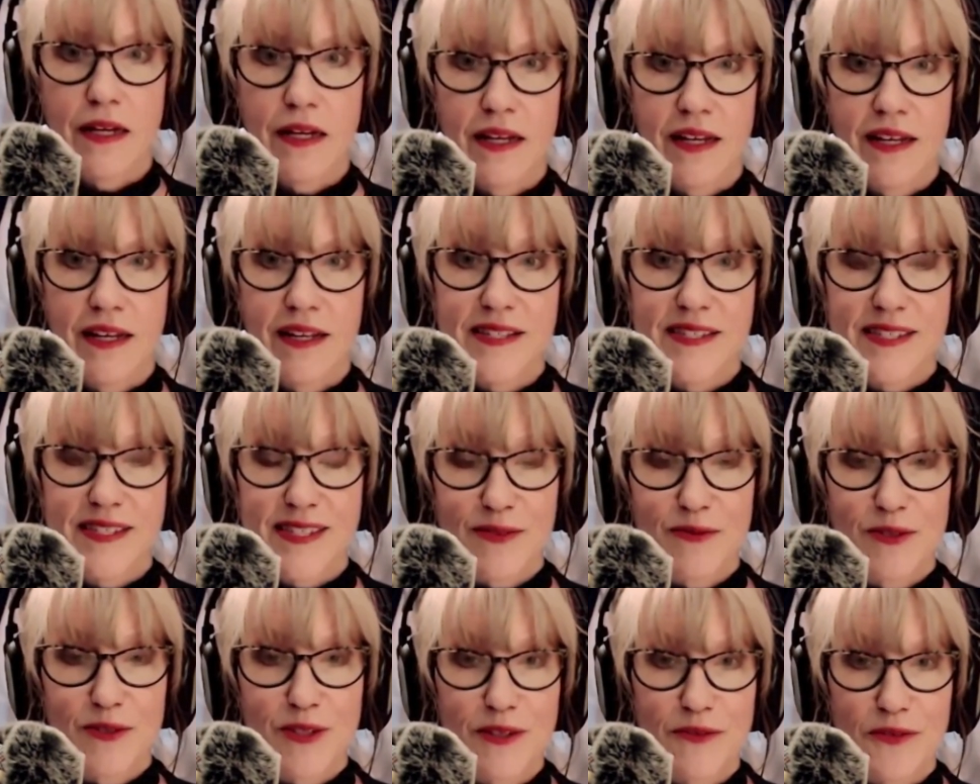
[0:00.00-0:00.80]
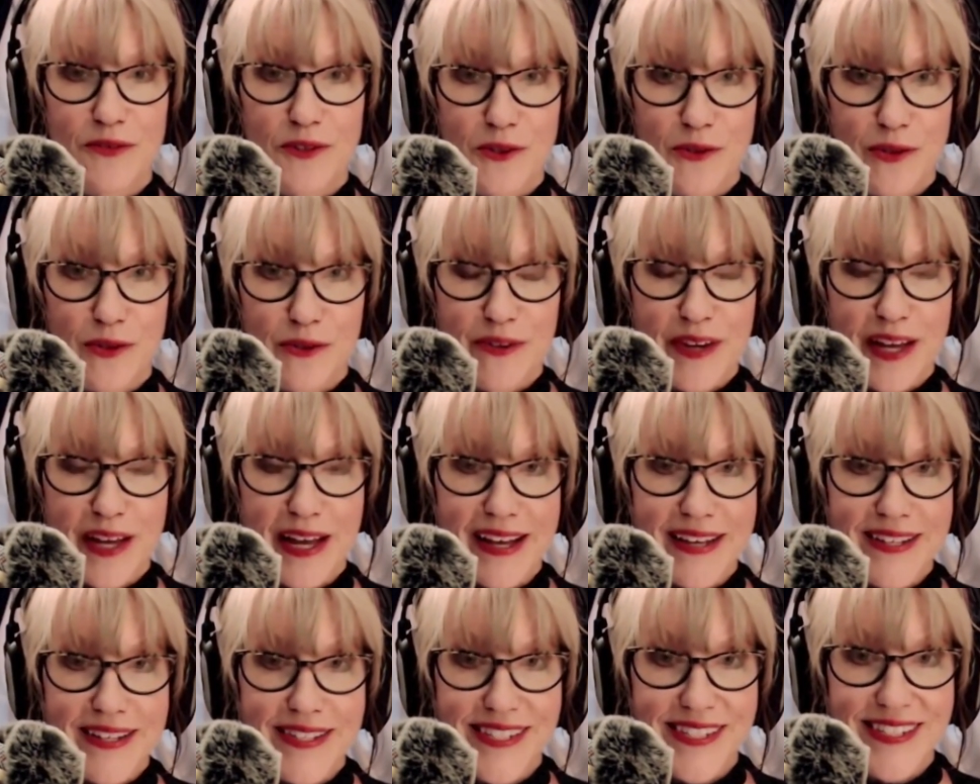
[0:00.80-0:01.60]
Several of you have
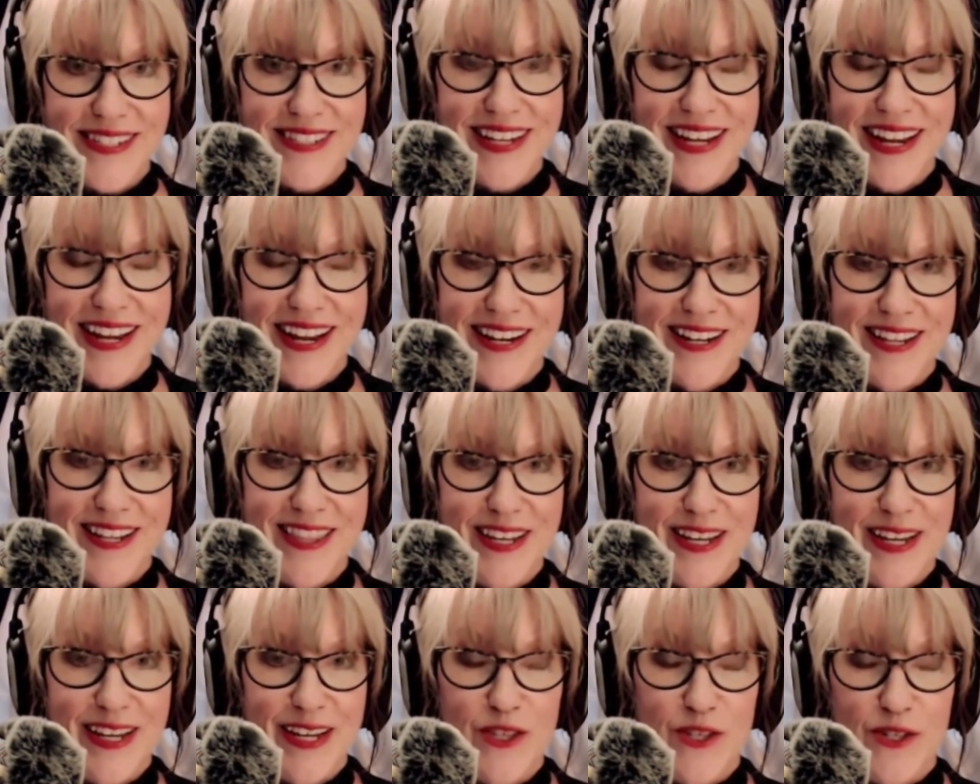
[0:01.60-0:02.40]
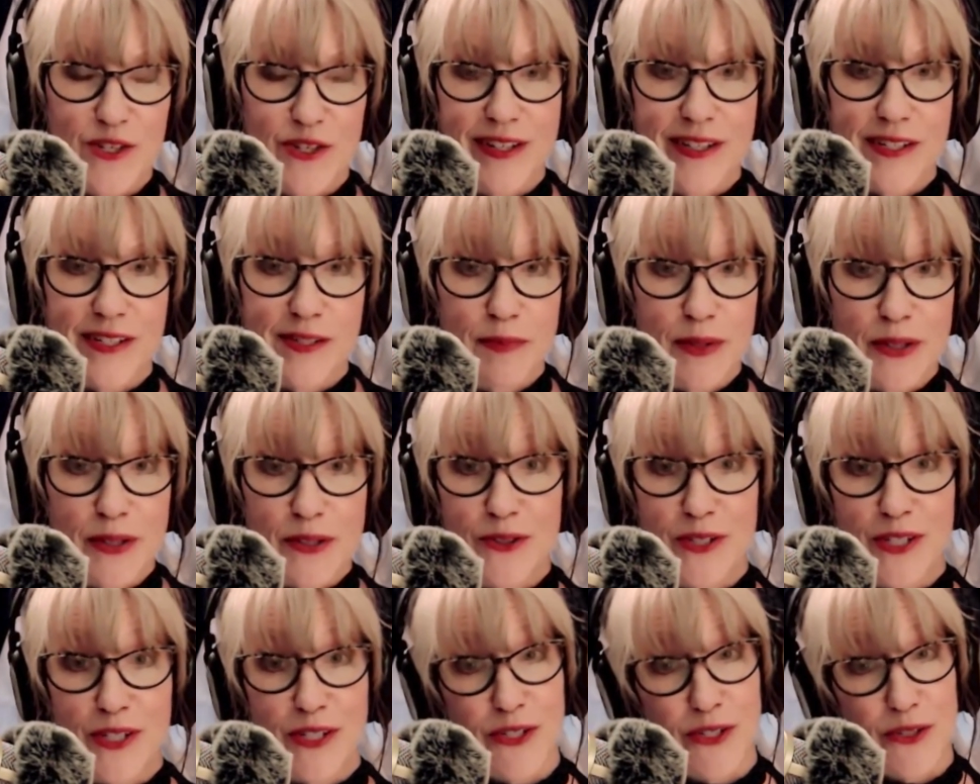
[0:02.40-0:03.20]
asked, and the answer is Mildred
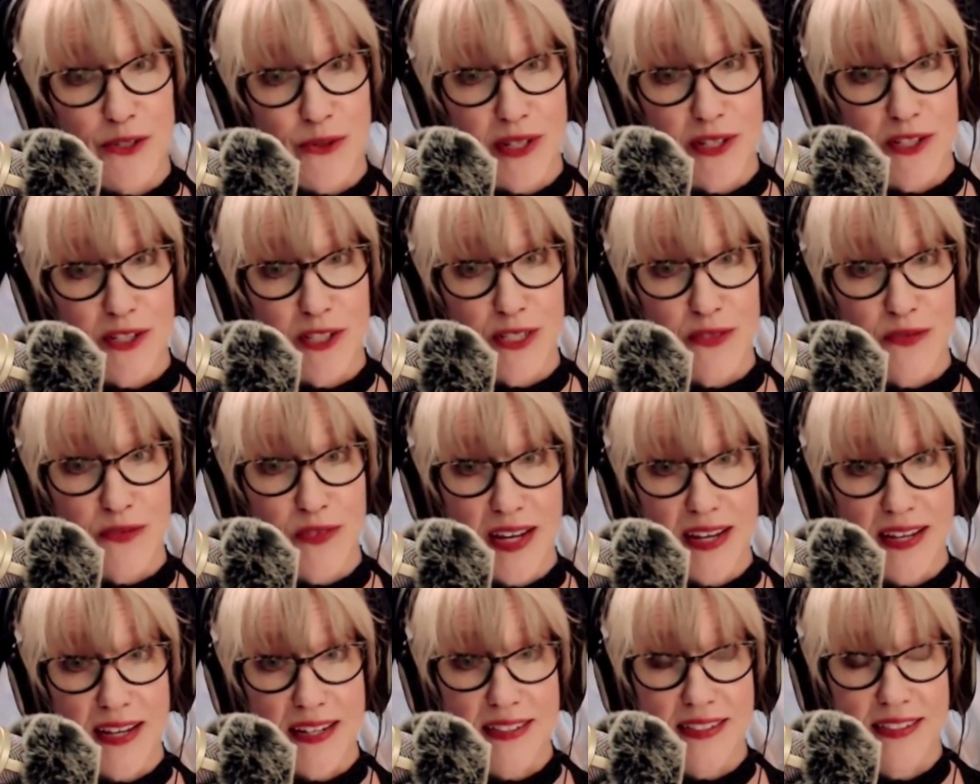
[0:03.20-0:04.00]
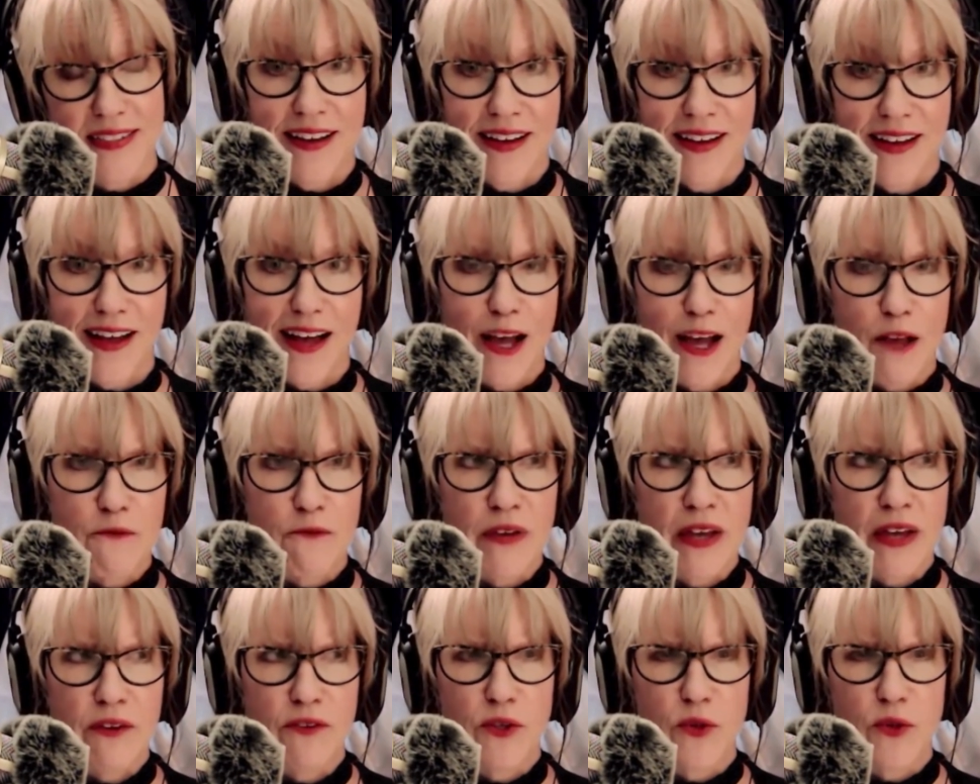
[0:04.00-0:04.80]
is doing just fine. I
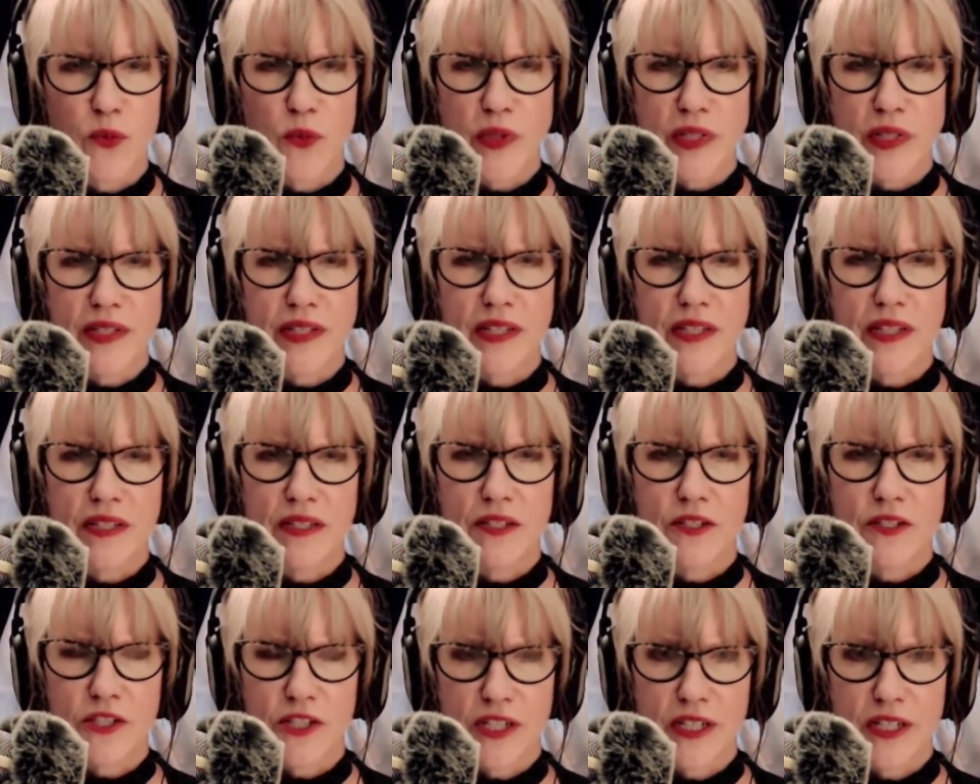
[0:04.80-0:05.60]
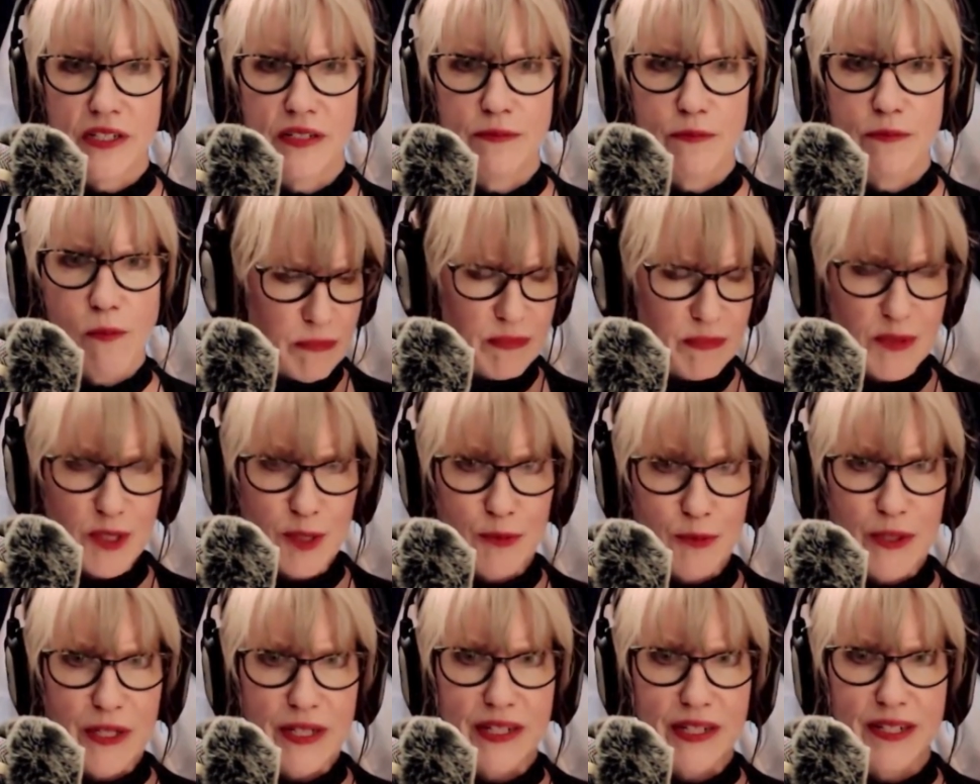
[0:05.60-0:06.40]
found a really good, it's
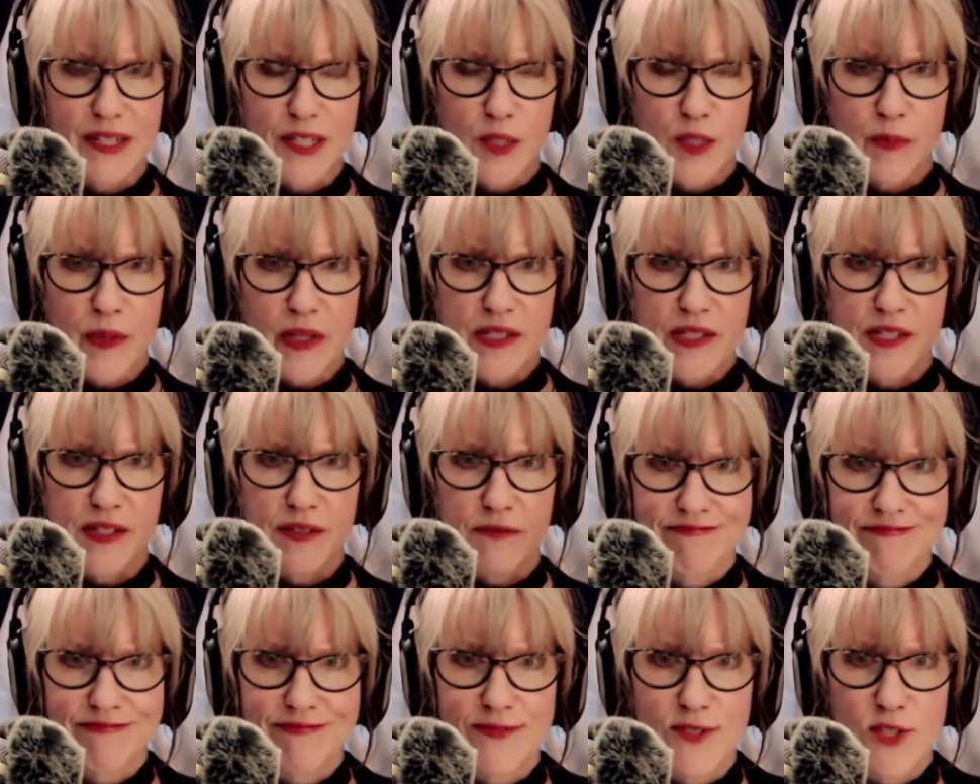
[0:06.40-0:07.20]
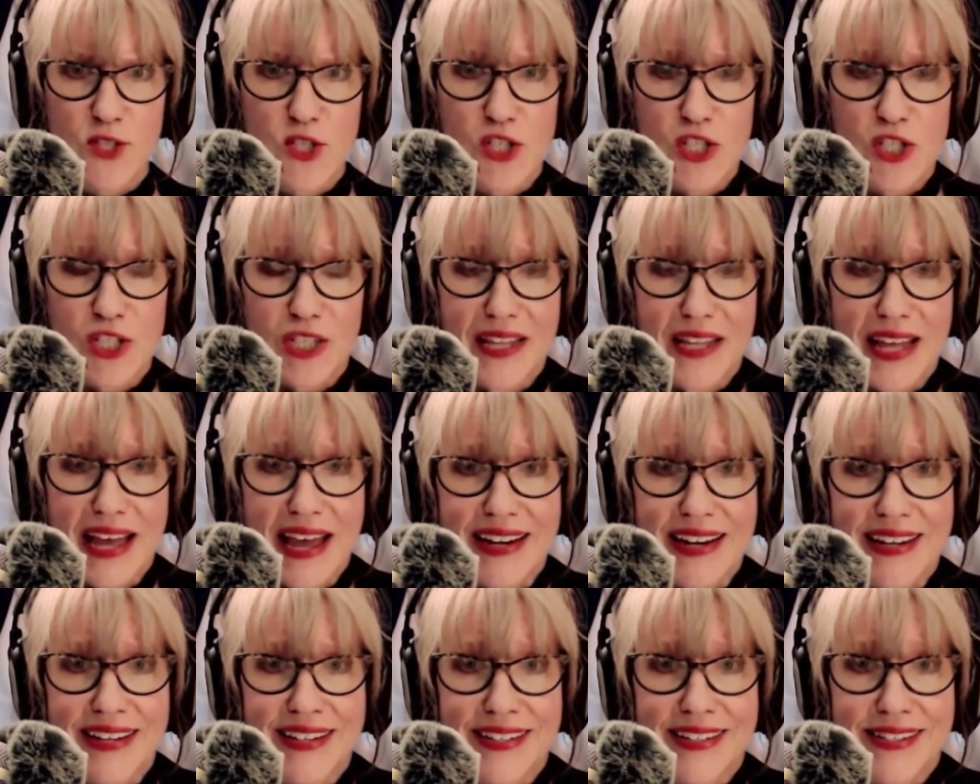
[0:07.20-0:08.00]
pretty inexpensive,
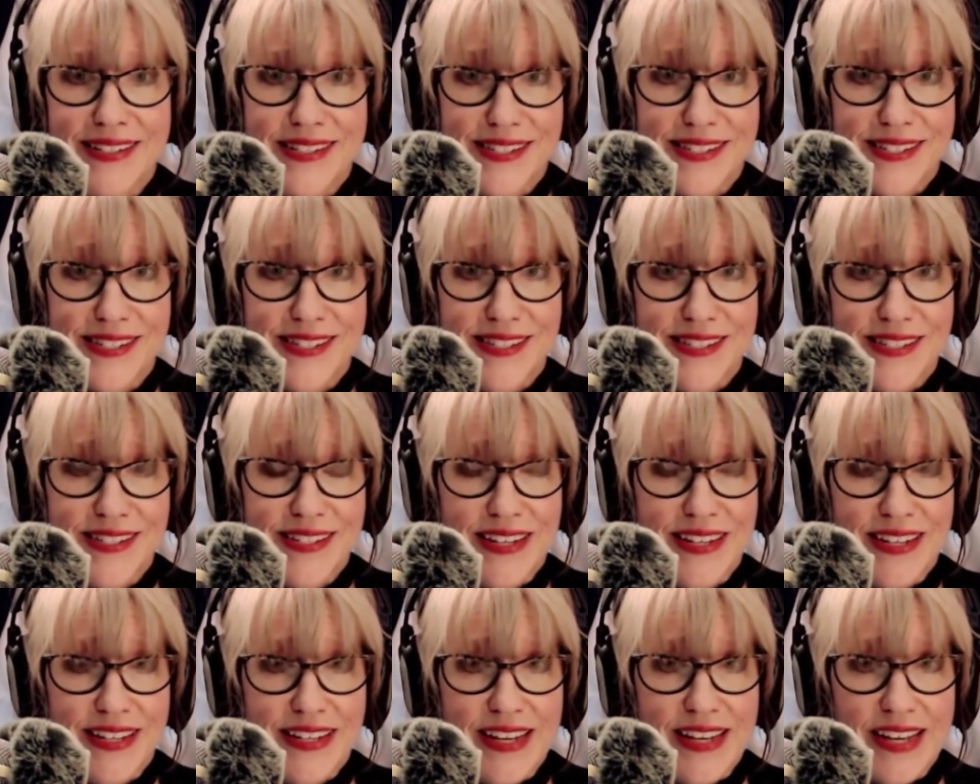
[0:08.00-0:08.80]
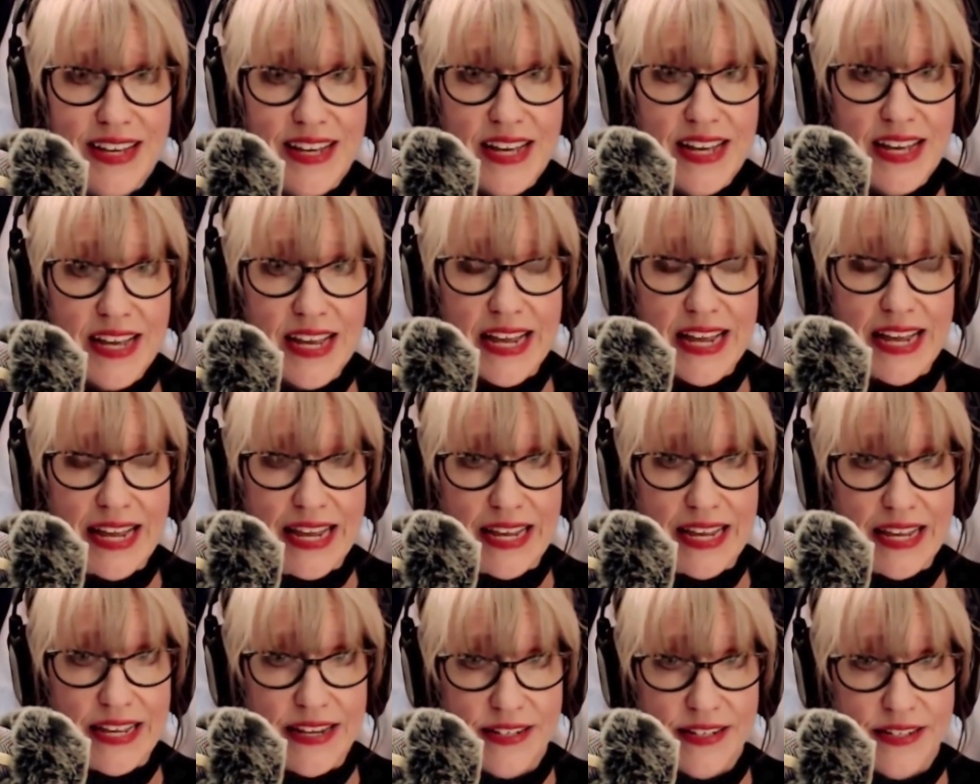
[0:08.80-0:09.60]
gelatinous
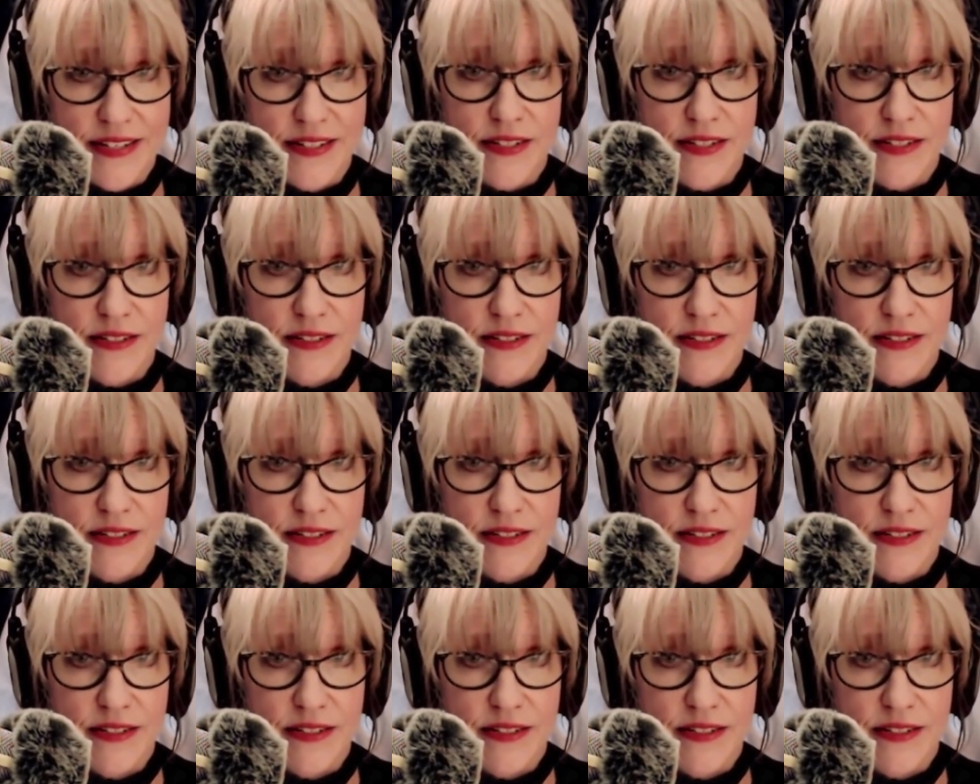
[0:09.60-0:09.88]
hand